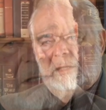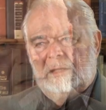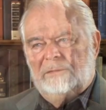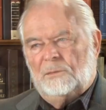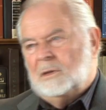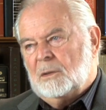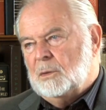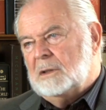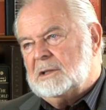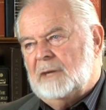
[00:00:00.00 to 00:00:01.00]
If it were a
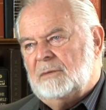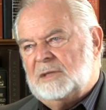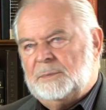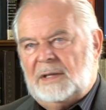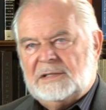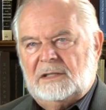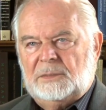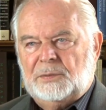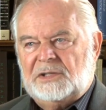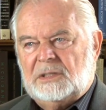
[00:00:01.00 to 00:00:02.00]
world government based on
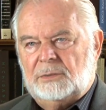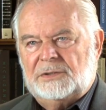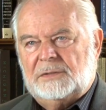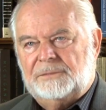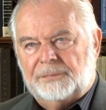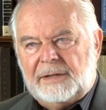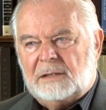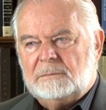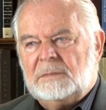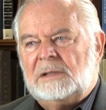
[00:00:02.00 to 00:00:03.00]
the principles of
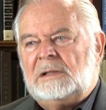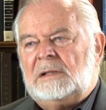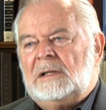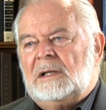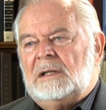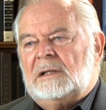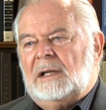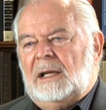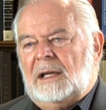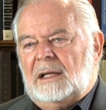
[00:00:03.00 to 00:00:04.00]
freedom
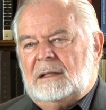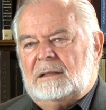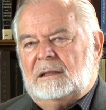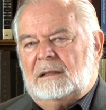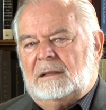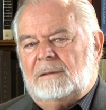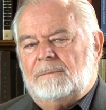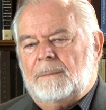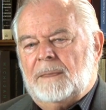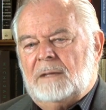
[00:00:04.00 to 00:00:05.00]
and
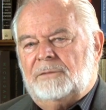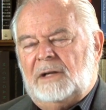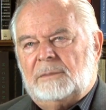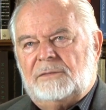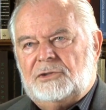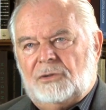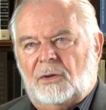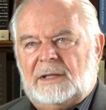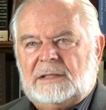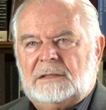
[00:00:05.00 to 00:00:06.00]
freedom of
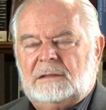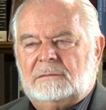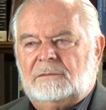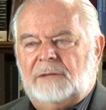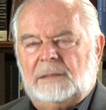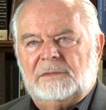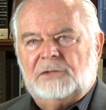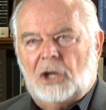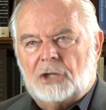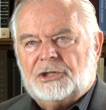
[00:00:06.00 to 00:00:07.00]
choice, freedom of
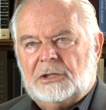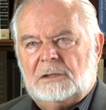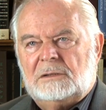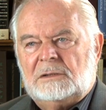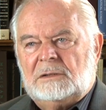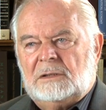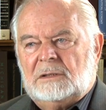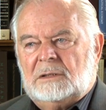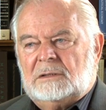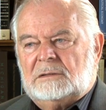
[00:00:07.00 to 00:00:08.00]
culture,
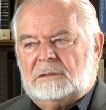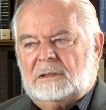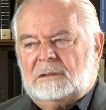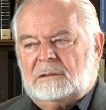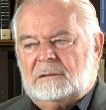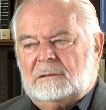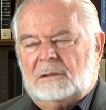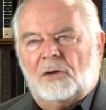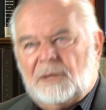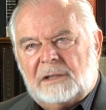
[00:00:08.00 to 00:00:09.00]

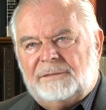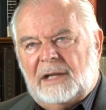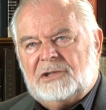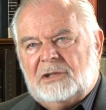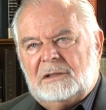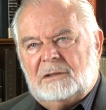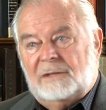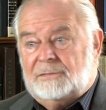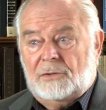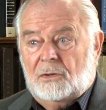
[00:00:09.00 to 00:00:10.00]
low intervention,
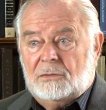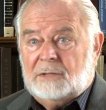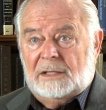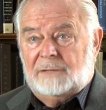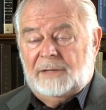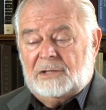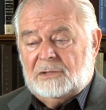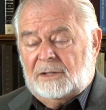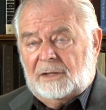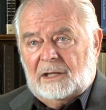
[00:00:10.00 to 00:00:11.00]
if no
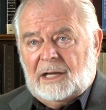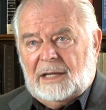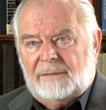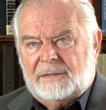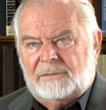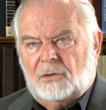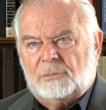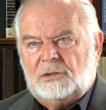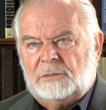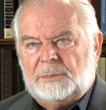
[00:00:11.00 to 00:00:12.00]
intervention in the lives of
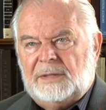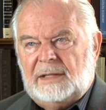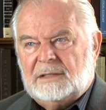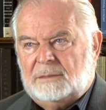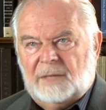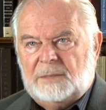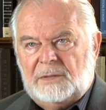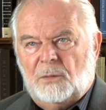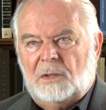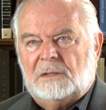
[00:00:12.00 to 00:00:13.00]
normal human beings, it might
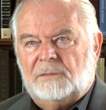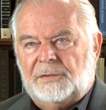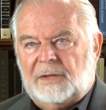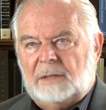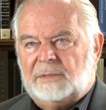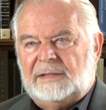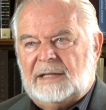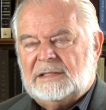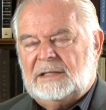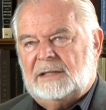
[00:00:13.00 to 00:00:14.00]
be a wonderful thing, but
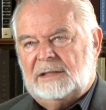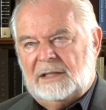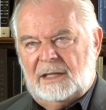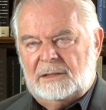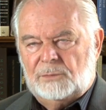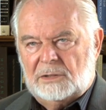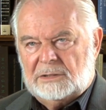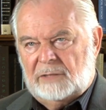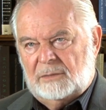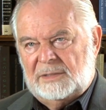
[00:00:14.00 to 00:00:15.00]
that's not the kind of world
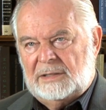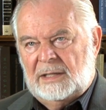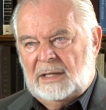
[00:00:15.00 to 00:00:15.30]
government